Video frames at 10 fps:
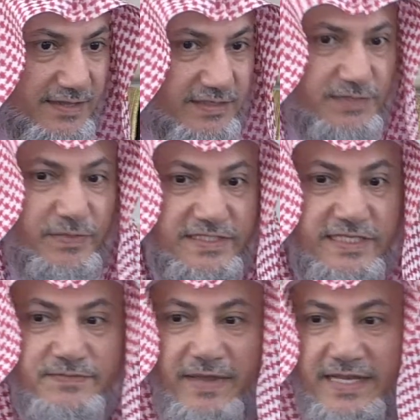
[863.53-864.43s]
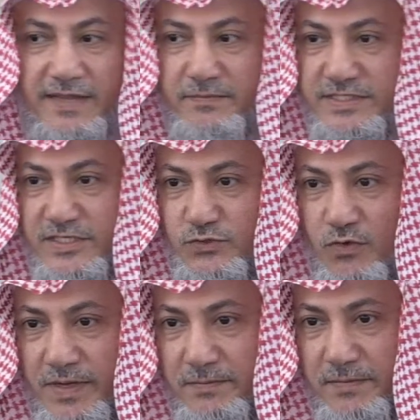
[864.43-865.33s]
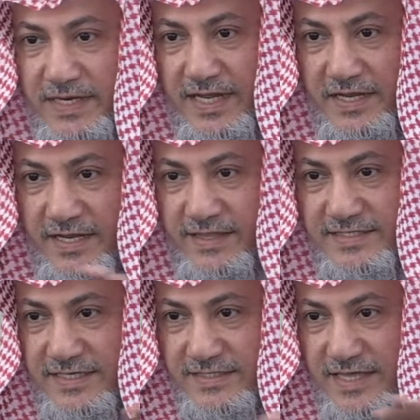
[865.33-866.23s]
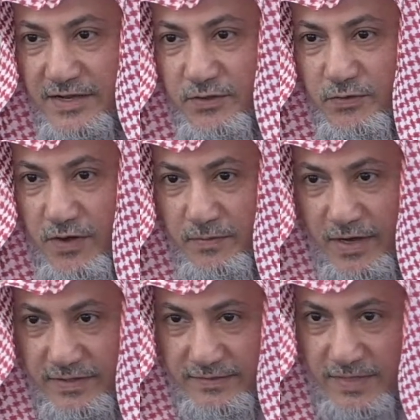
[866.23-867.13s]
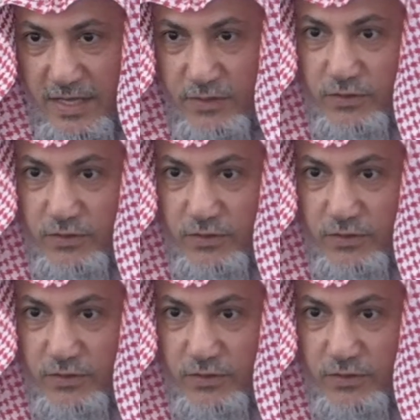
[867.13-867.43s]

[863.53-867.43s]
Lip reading: There's businessmen and businesswomen, but not in the sense that you know about.